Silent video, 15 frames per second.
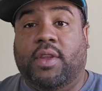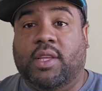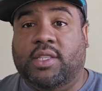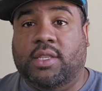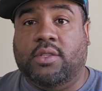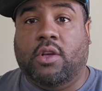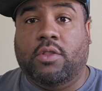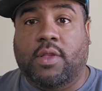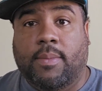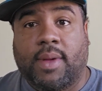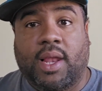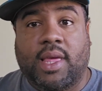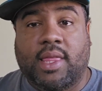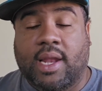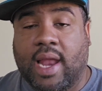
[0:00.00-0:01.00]
And this is
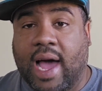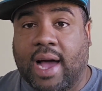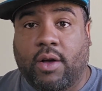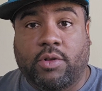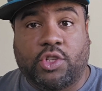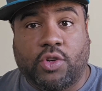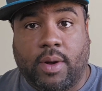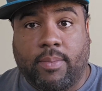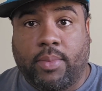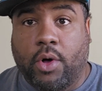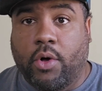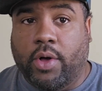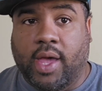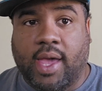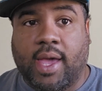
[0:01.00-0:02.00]
ultimately the knock on Trent
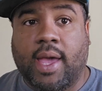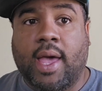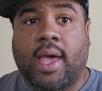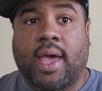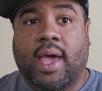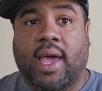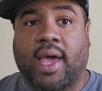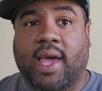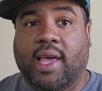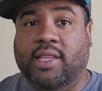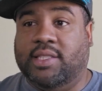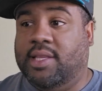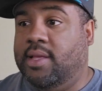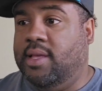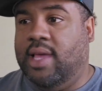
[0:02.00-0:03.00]
Baalke is,